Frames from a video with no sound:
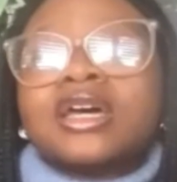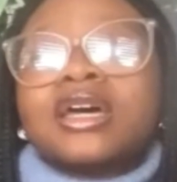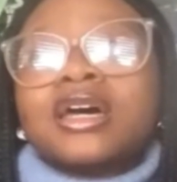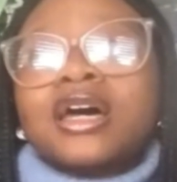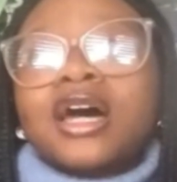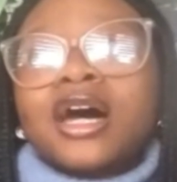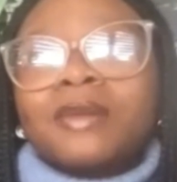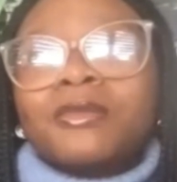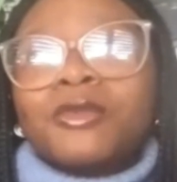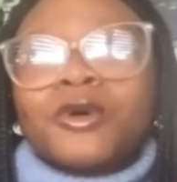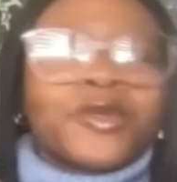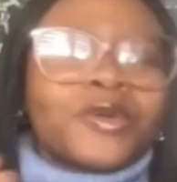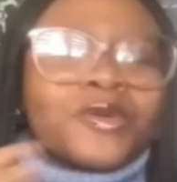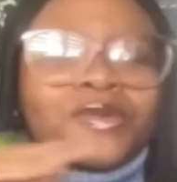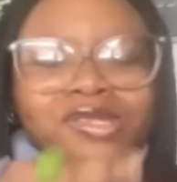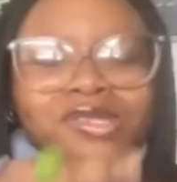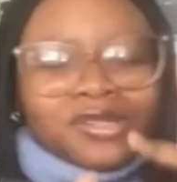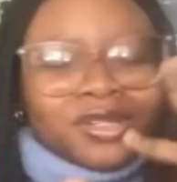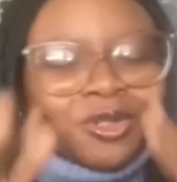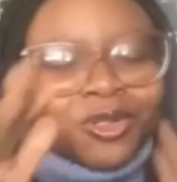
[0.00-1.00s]
although
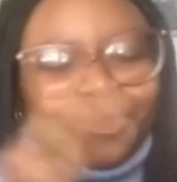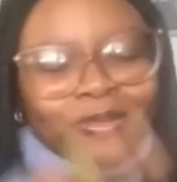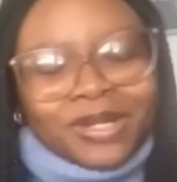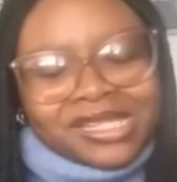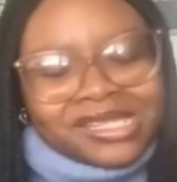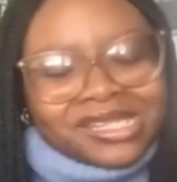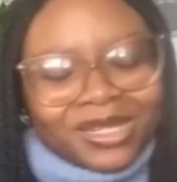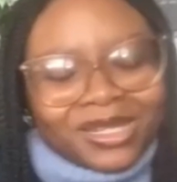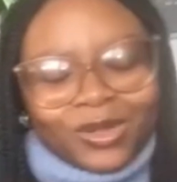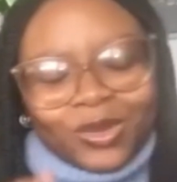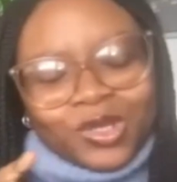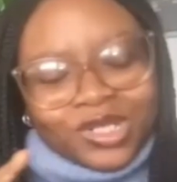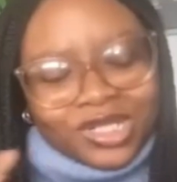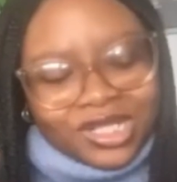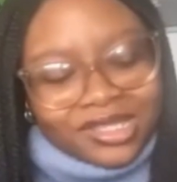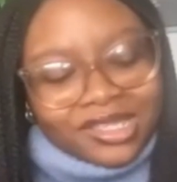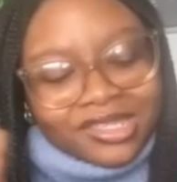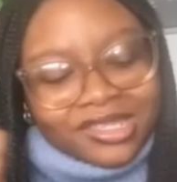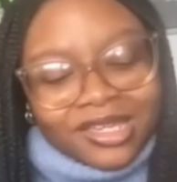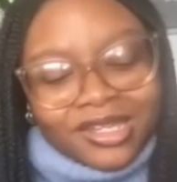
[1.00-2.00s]
it's in no particular order.
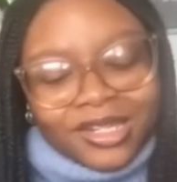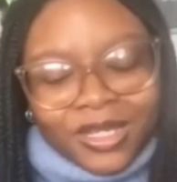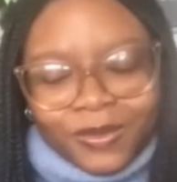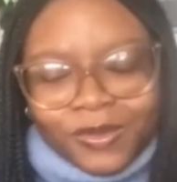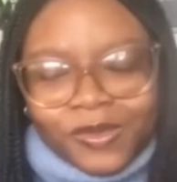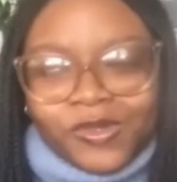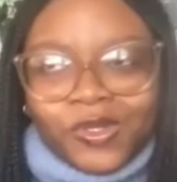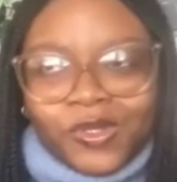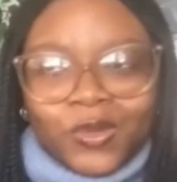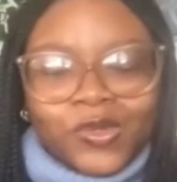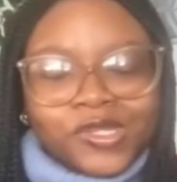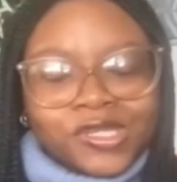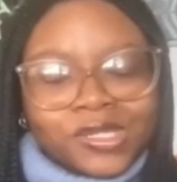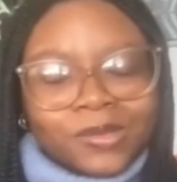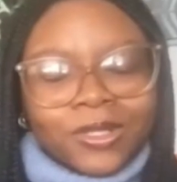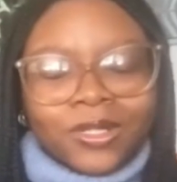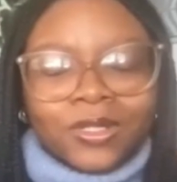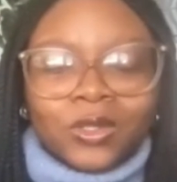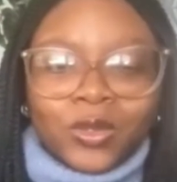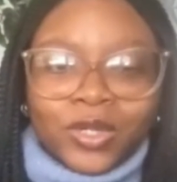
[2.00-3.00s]
The third episode was
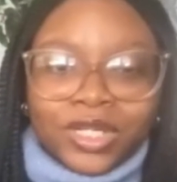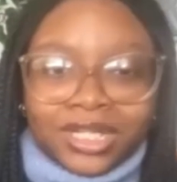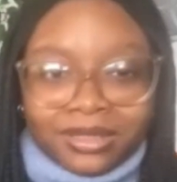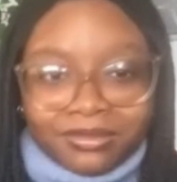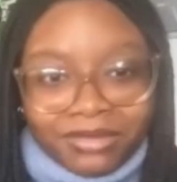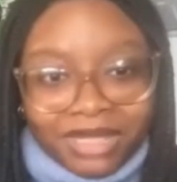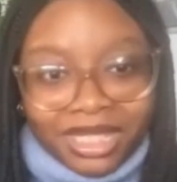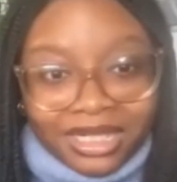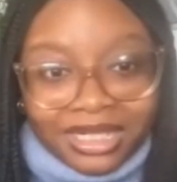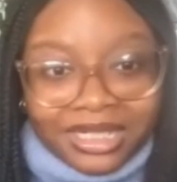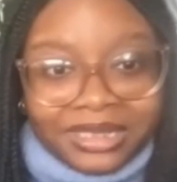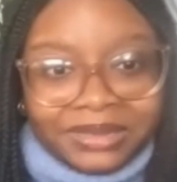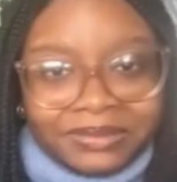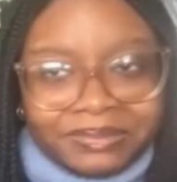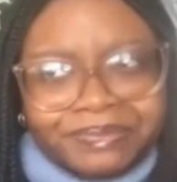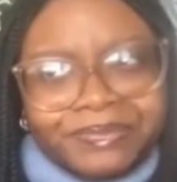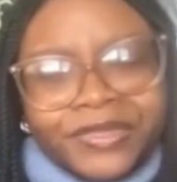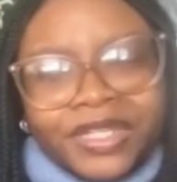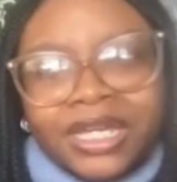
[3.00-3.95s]
about Queen Amina.